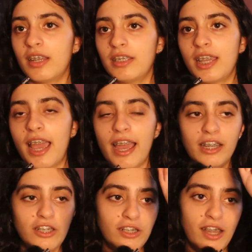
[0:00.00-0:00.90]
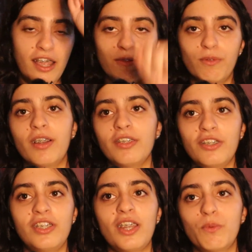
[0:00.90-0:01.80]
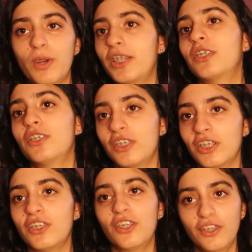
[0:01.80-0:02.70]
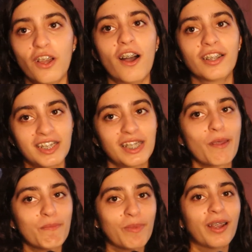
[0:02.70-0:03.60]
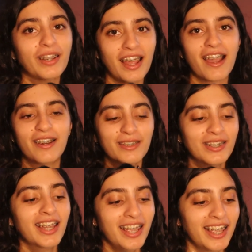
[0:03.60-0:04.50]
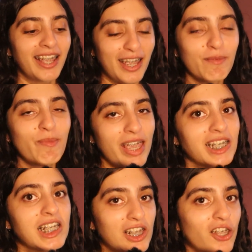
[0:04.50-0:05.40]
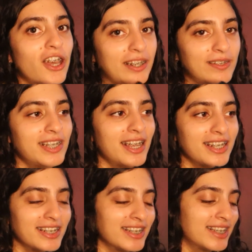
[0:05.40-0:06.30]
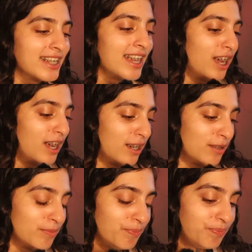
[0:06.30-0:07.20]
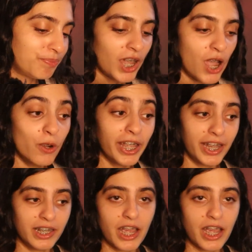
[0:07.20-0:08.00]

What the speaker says: attached, I understand why there's such a long zipper now. It makes a lot of sense. Okay,